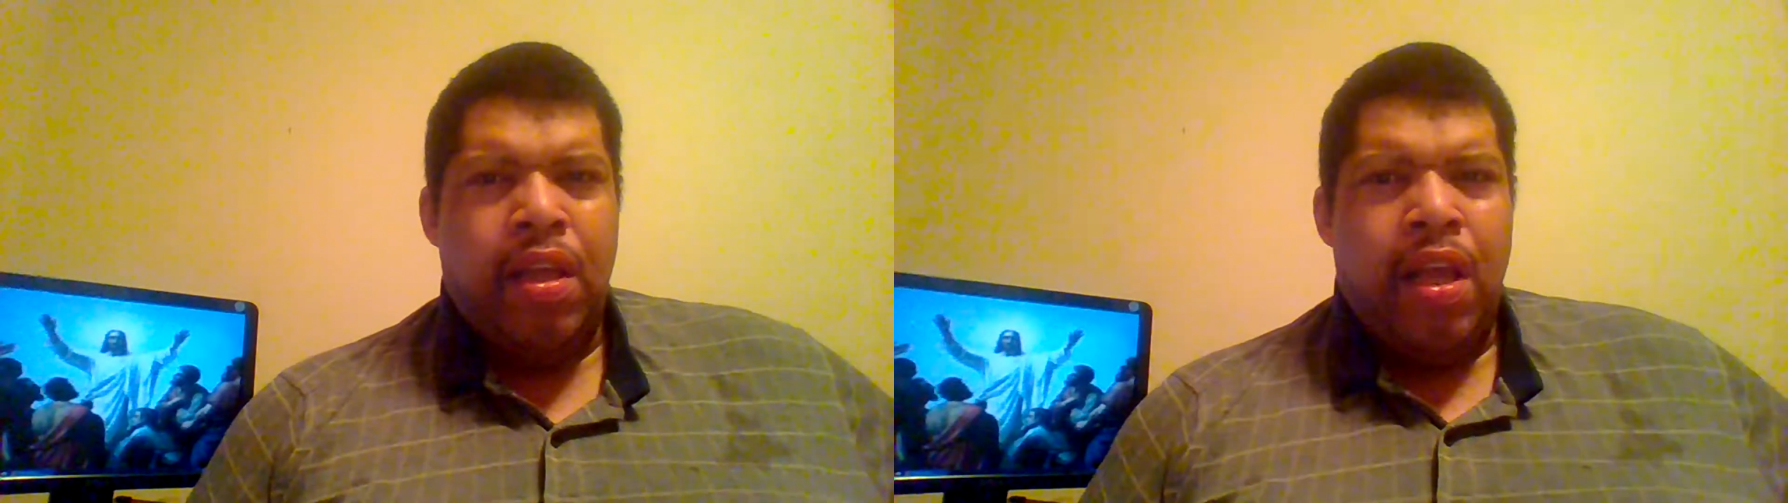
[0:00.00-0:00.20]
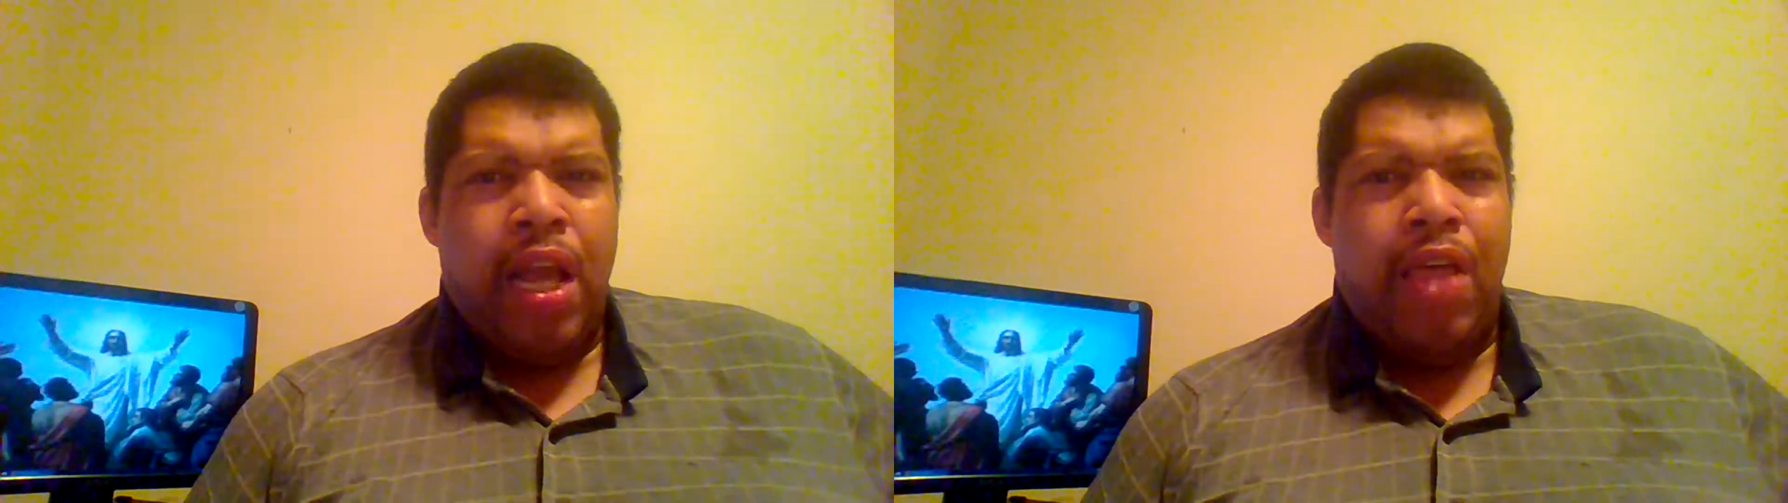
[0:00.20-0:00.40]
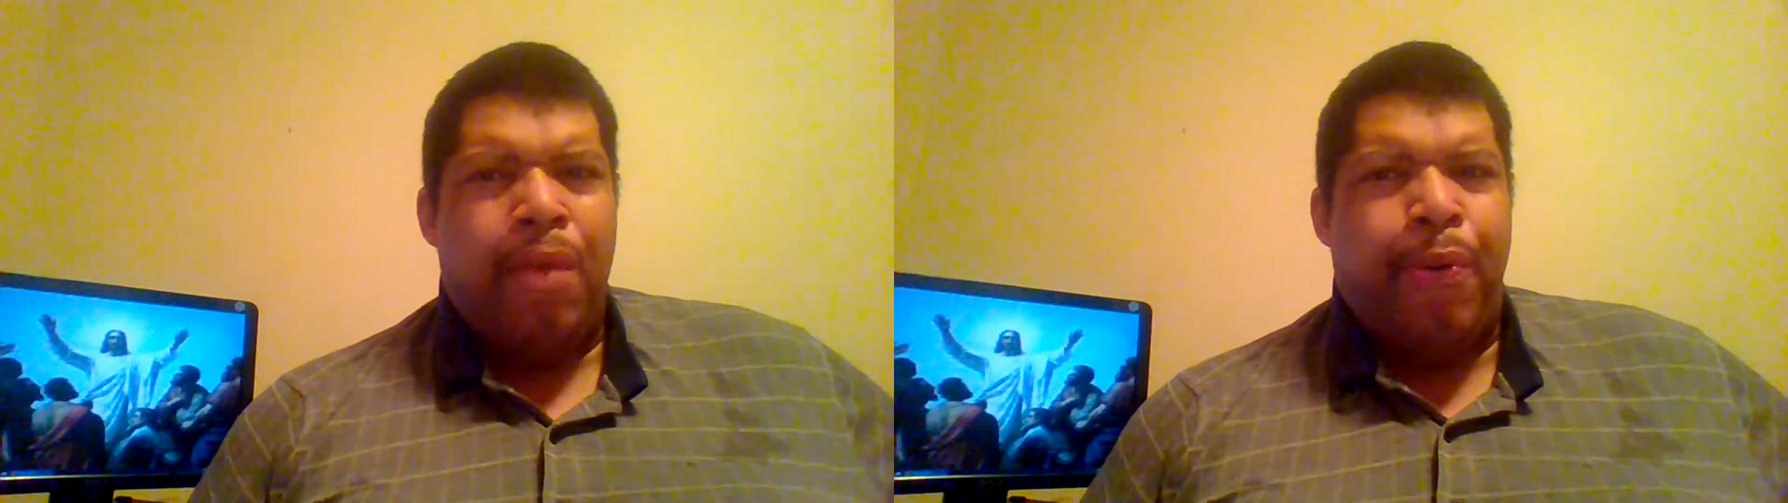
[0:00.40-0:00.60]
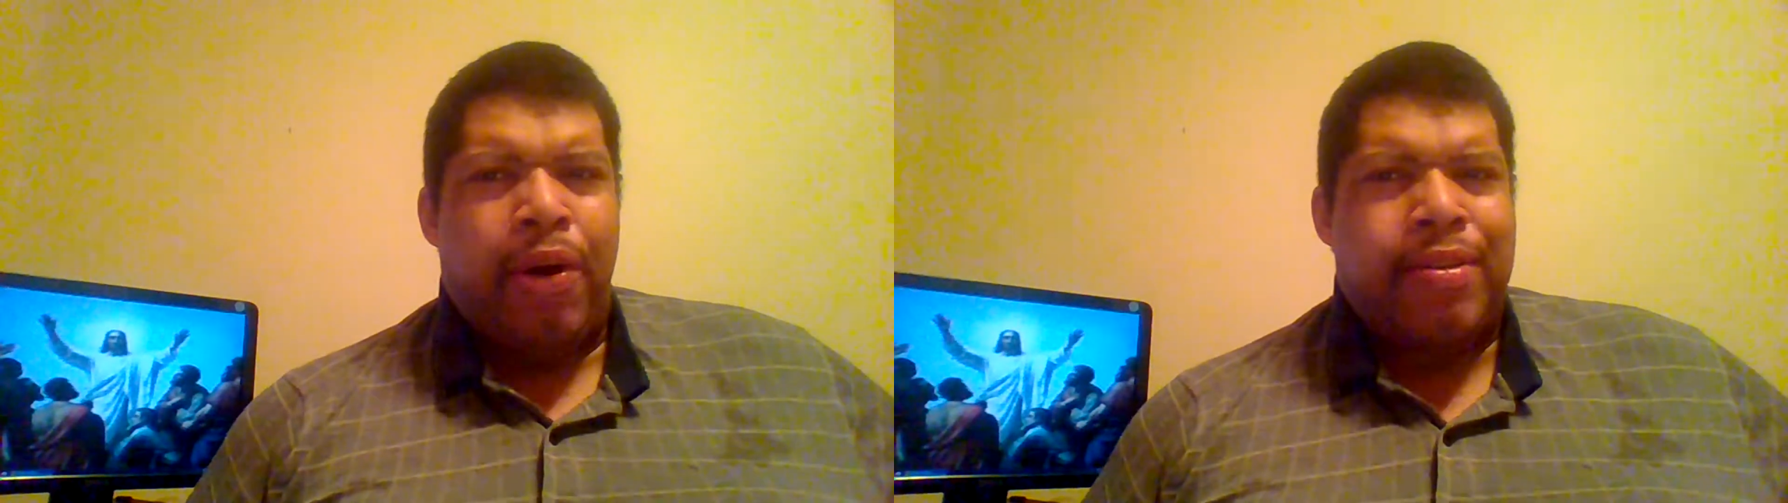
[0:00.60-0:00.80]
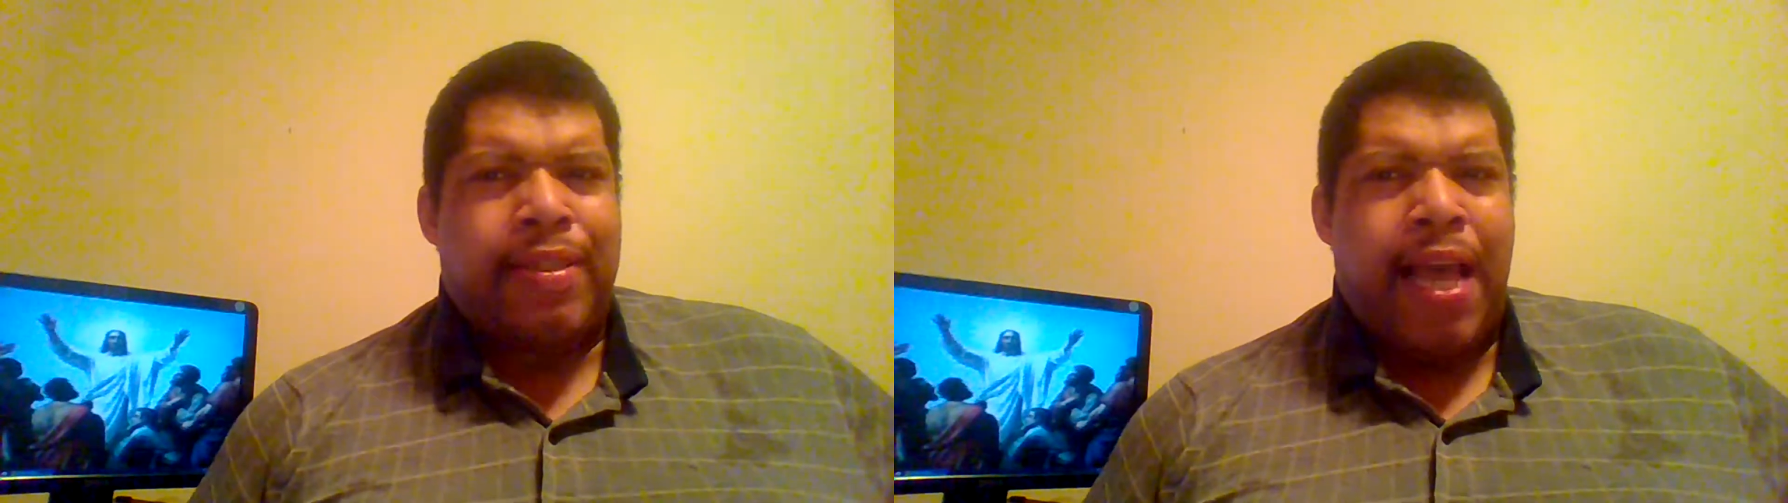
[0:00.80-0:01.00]
And the report
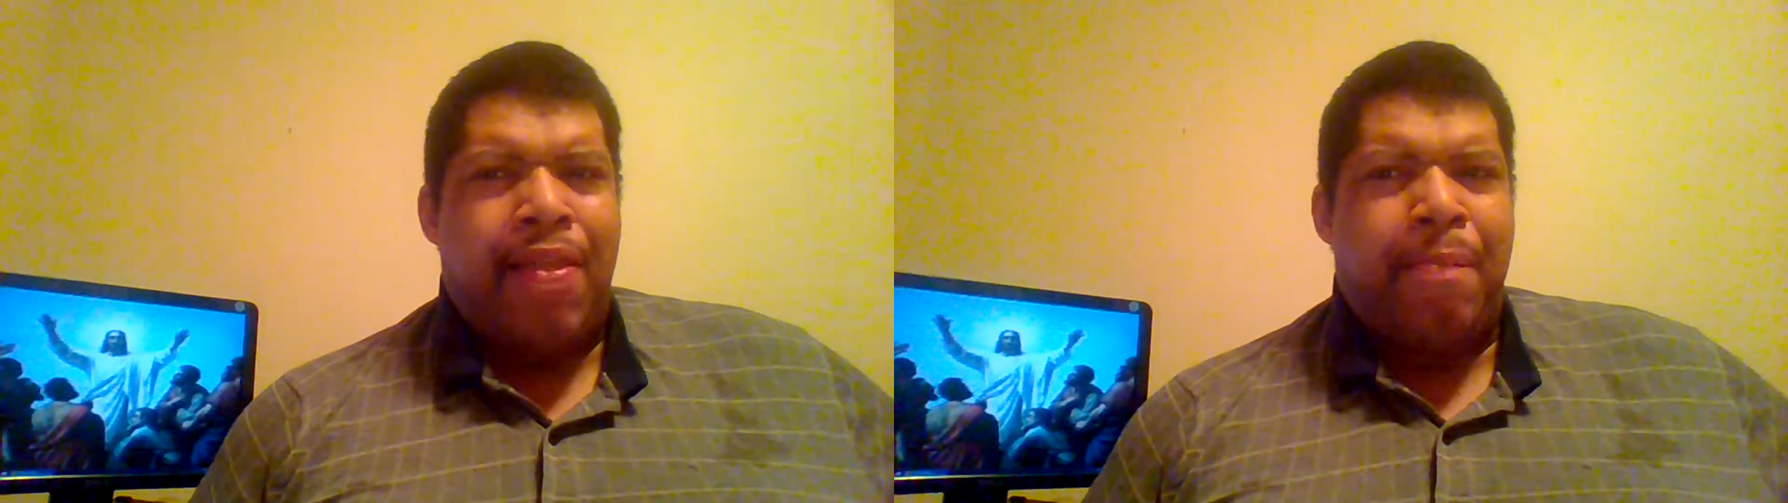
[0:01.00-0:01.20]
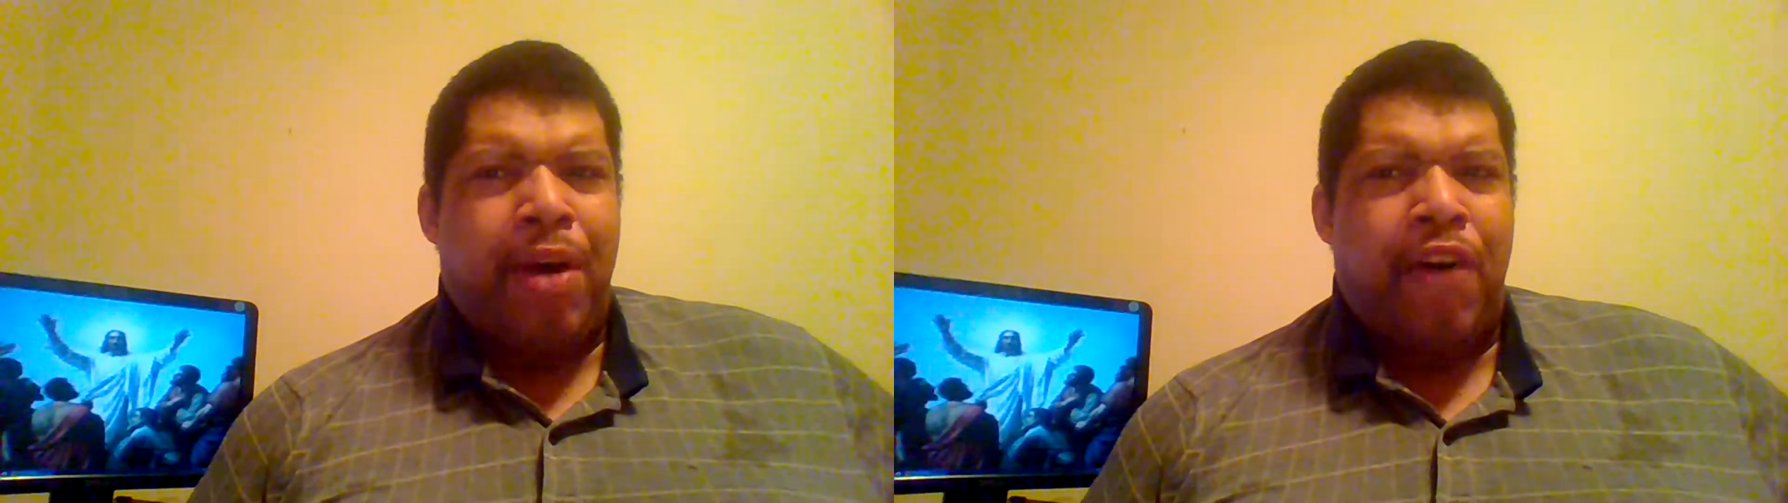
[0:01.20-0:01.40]
said that